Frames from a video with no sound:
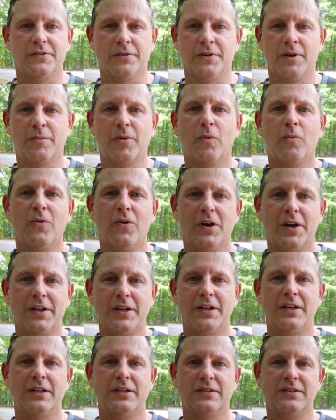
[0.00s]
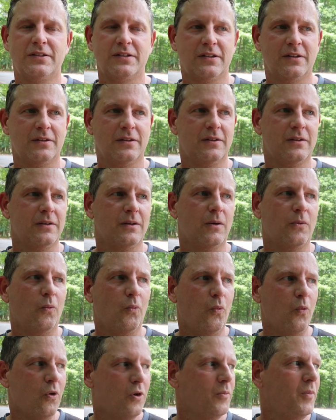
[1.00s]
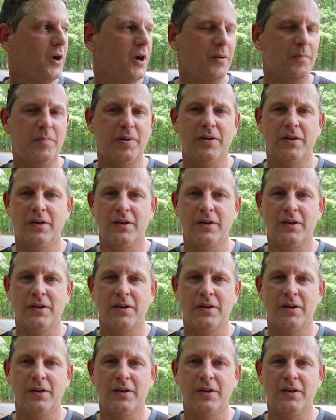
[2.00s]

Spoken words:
So number one is warm up